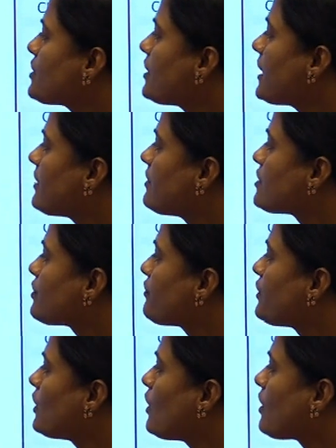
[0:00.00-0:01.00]
your address of
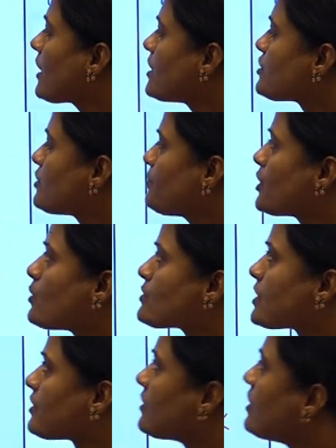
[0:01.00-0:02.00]
your lock? Assume
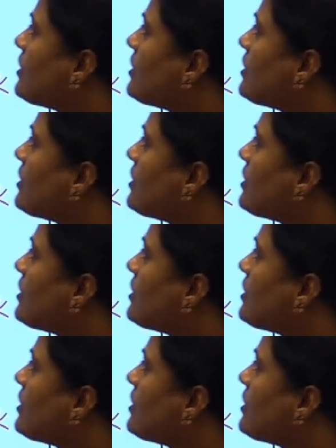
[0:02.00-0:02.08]
1000.